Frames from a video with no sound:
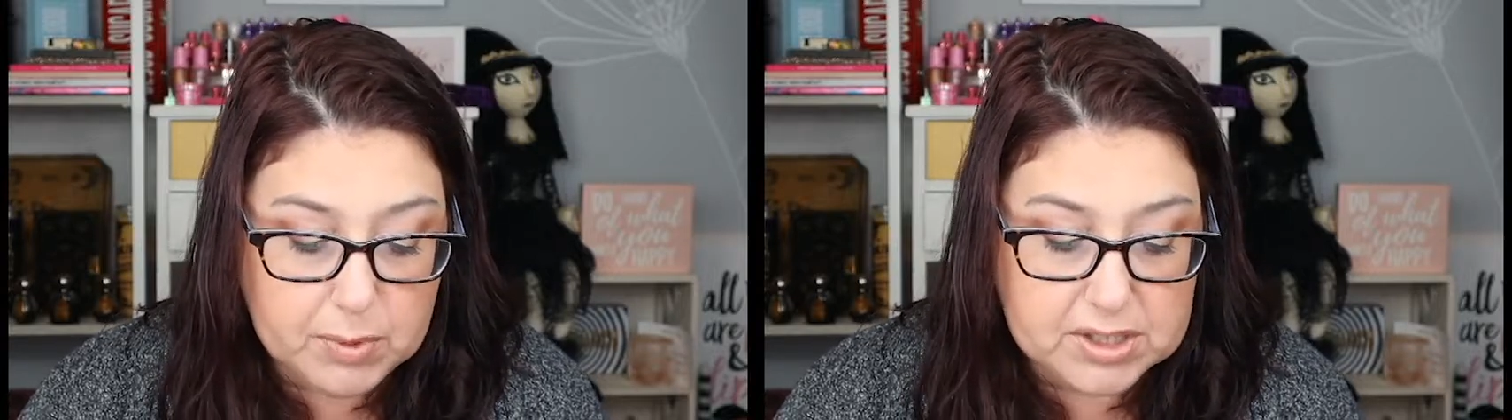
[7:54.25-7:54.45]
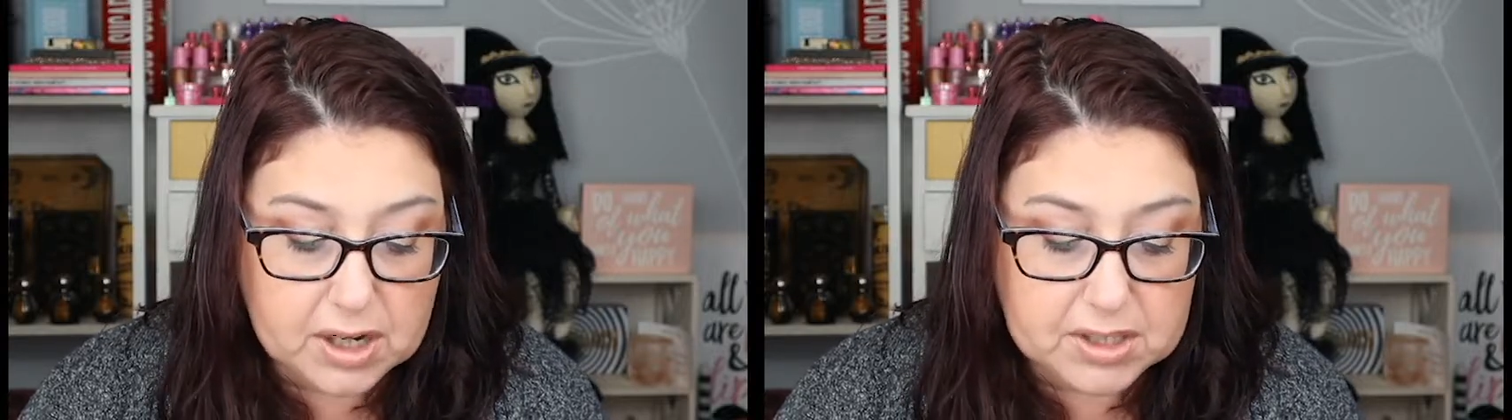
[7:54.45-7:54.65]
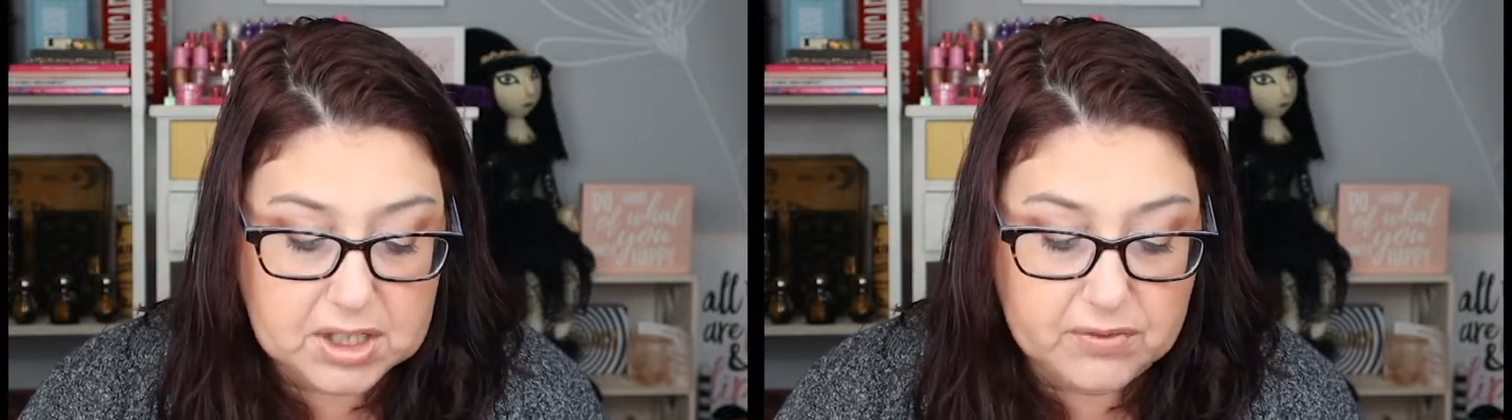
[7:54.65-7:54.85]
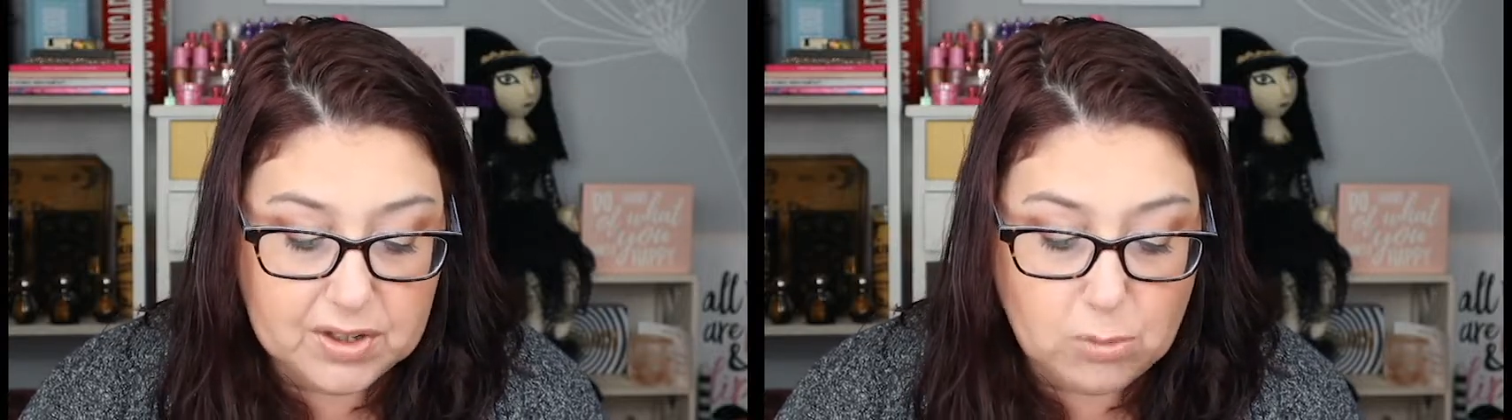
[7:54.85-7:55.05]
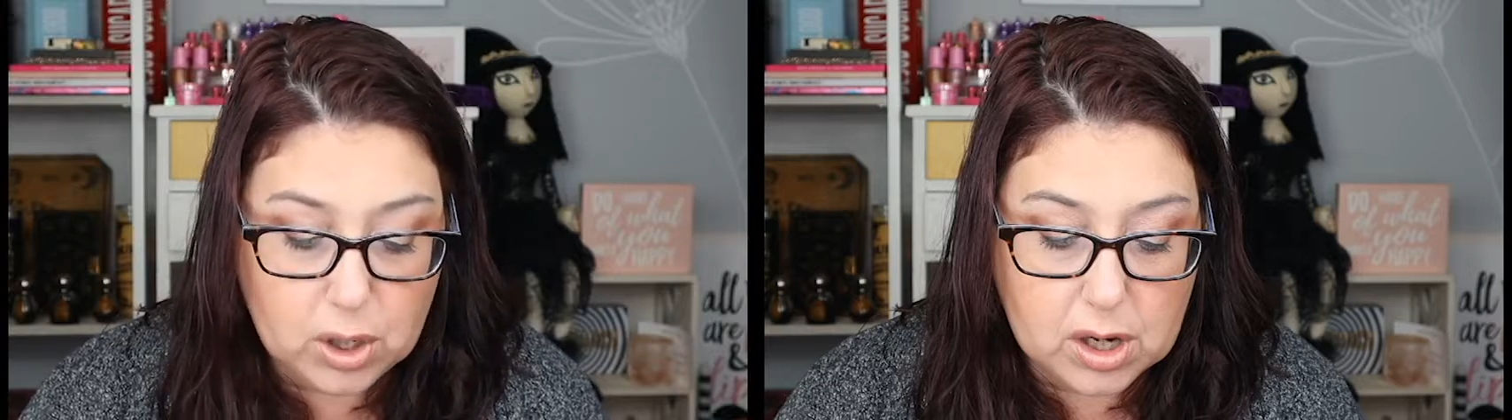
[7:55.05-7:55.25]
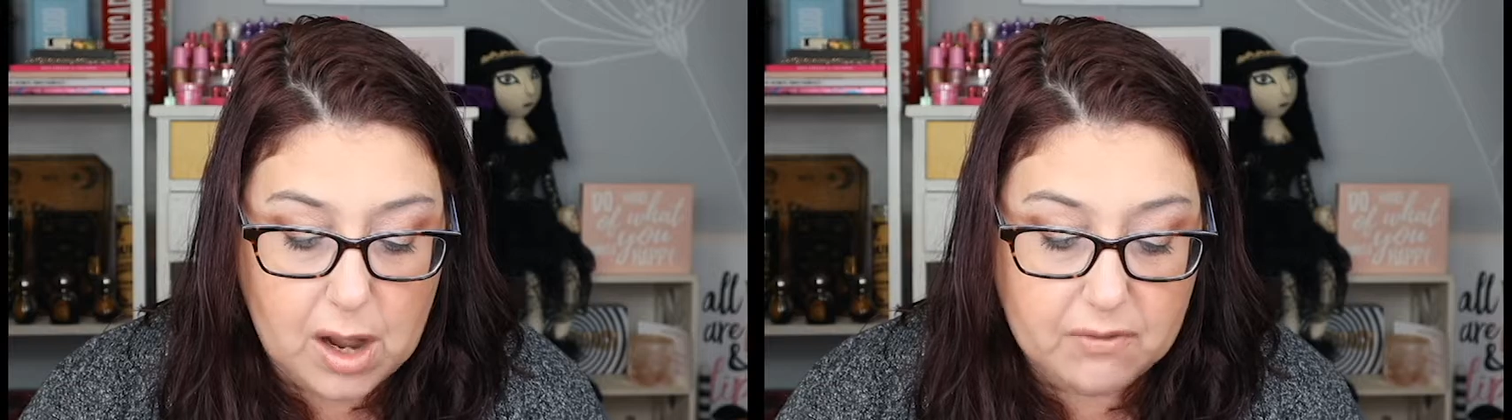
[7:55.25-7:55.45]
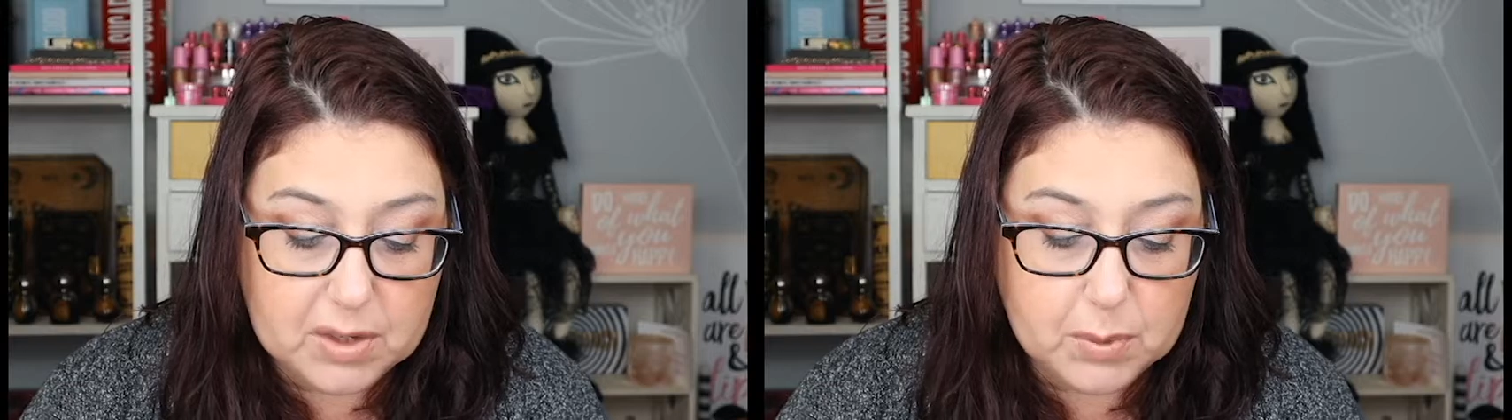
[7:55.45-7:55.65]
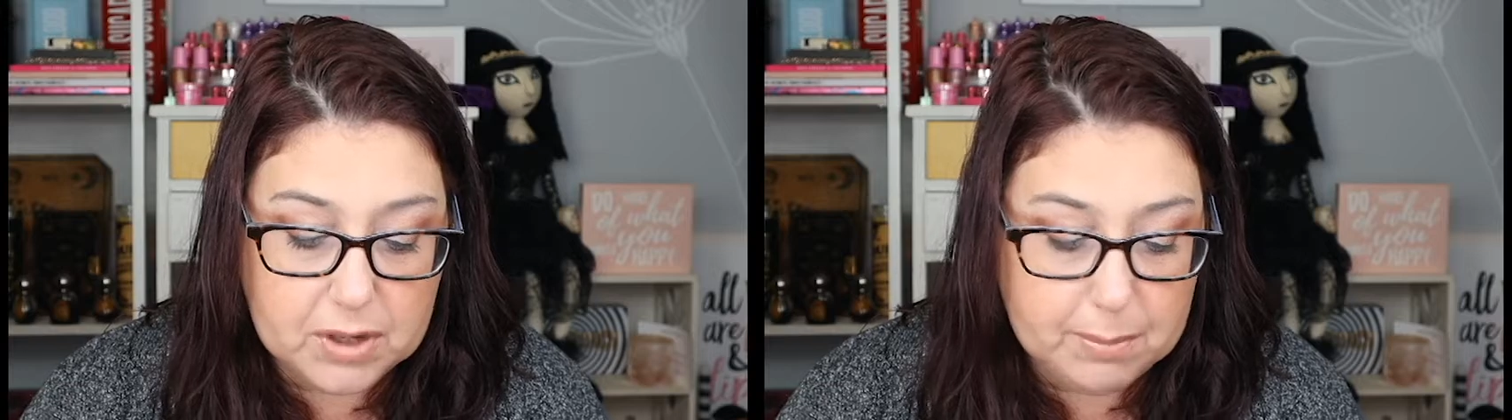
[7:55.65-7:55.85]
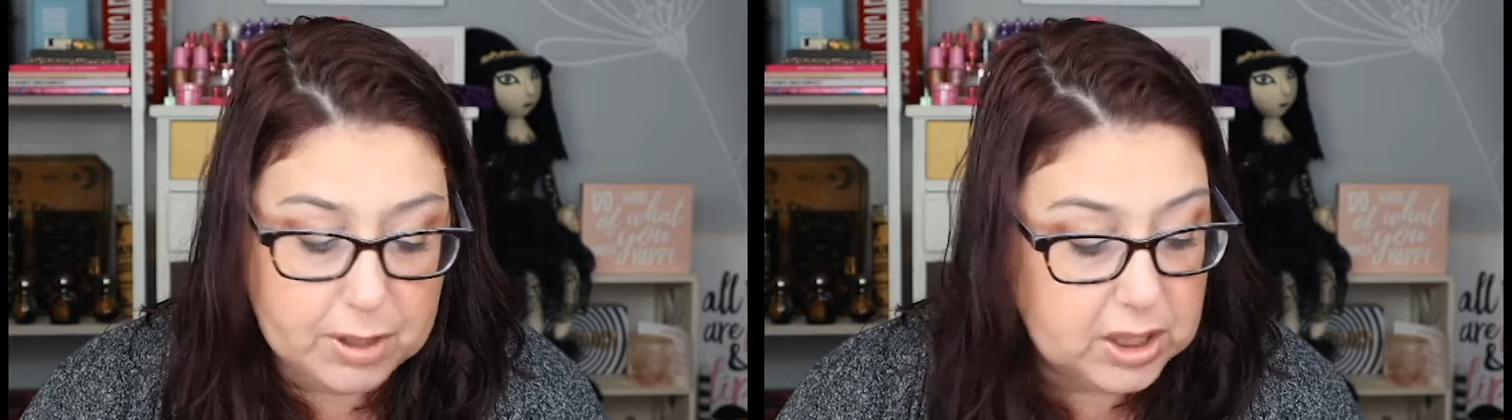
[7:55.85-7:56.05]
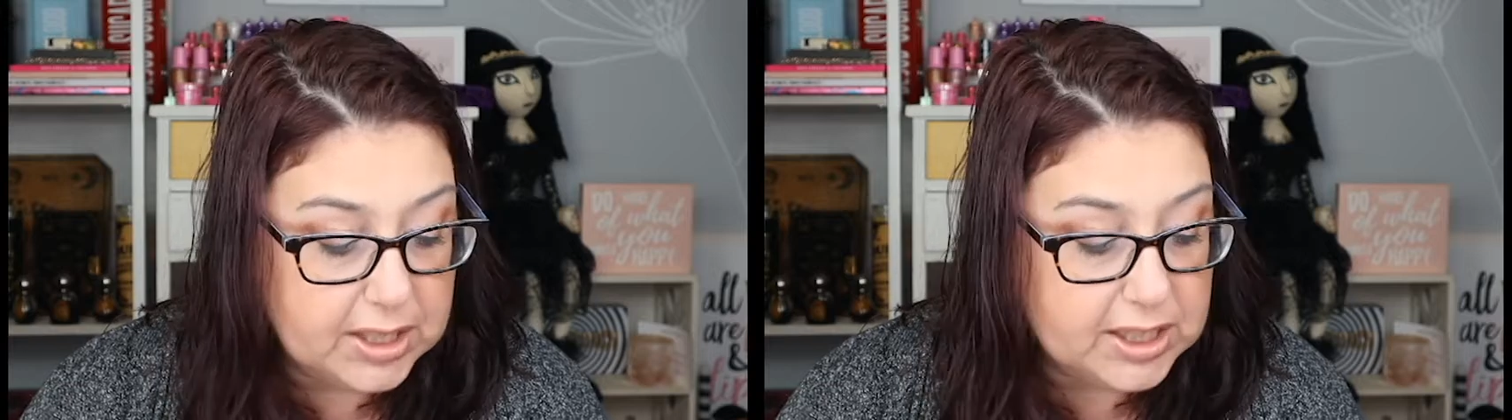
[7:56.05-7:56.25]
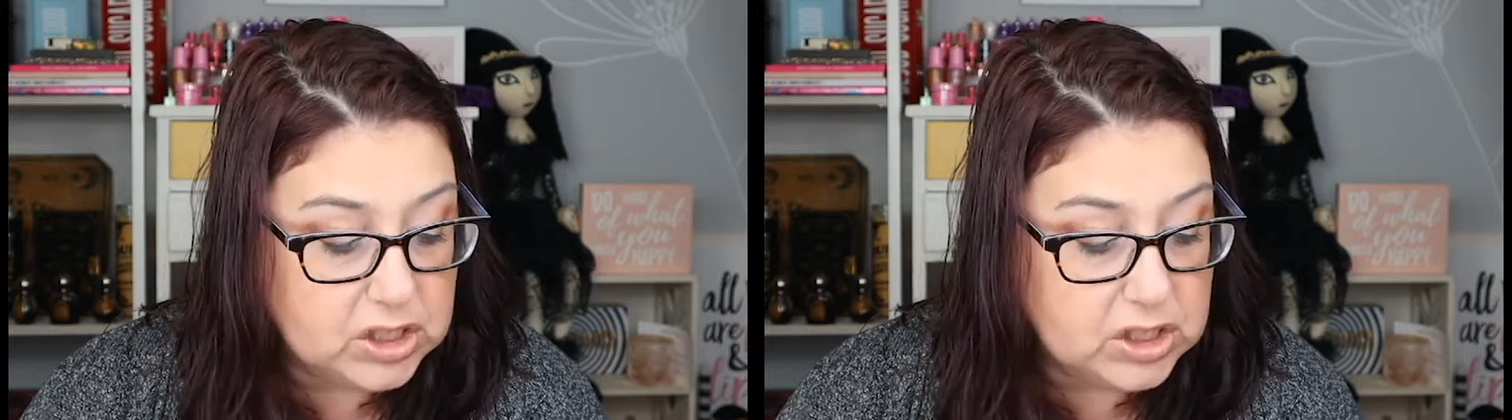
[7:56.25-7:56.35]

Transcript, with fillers: we start to feel more confident with our ability